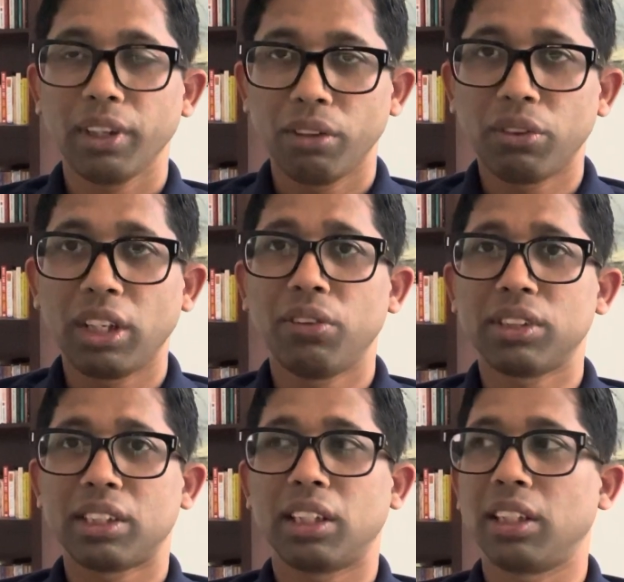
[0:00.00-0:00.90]
while you are
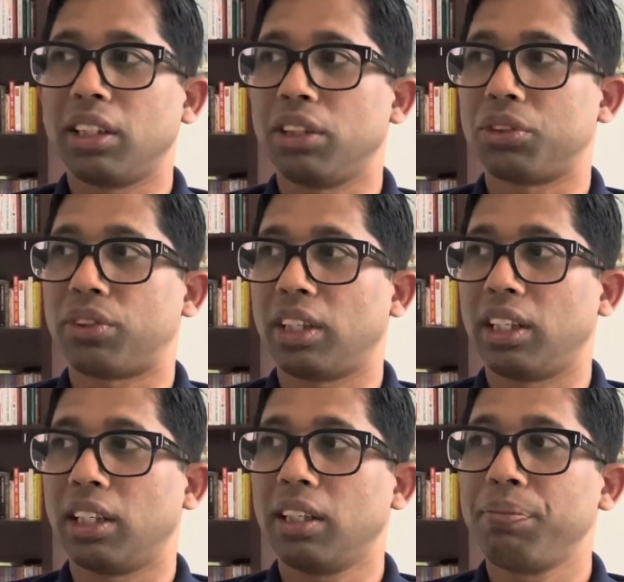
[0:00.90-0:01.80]
studying in
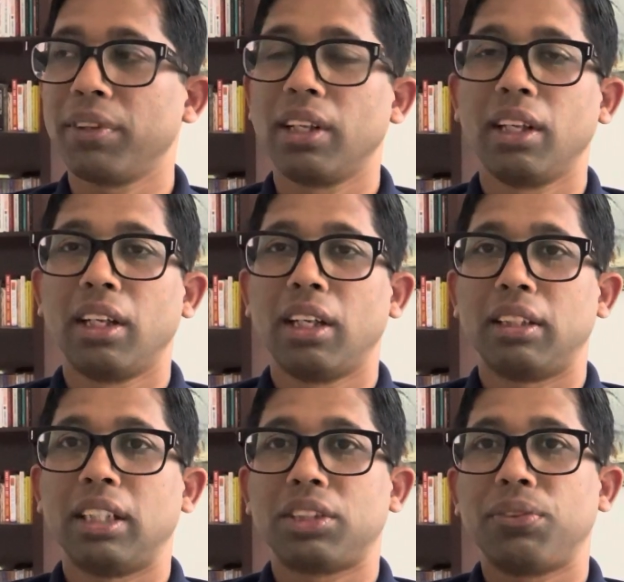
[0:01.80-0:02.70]
Australia.
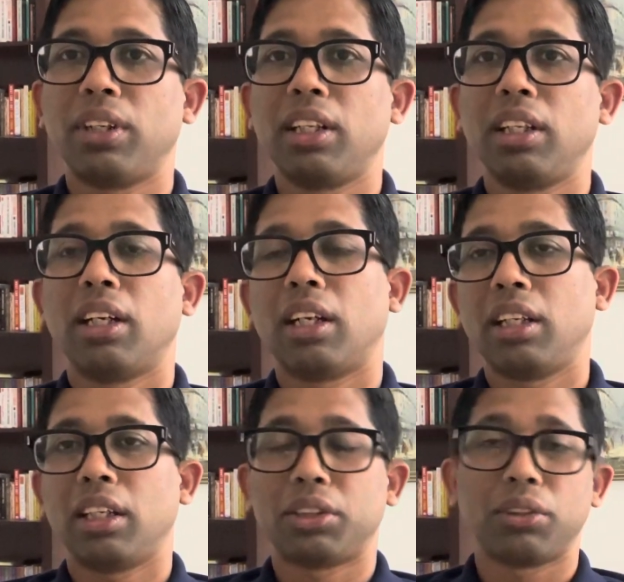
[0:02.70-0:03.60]
That's why
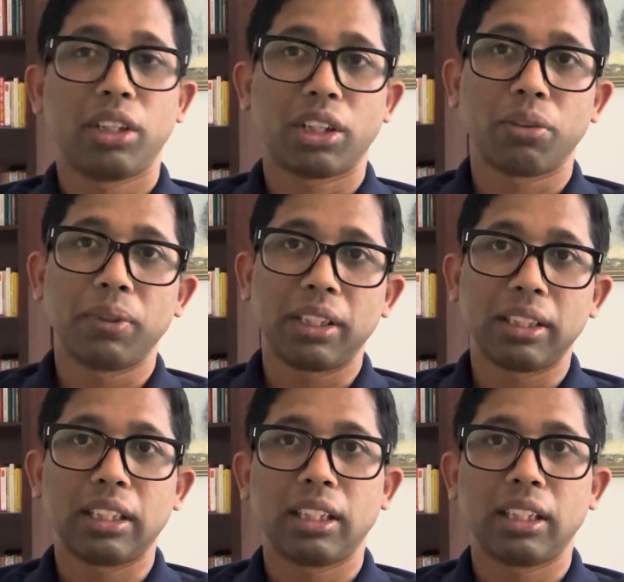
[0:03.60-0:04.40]
I actually recommend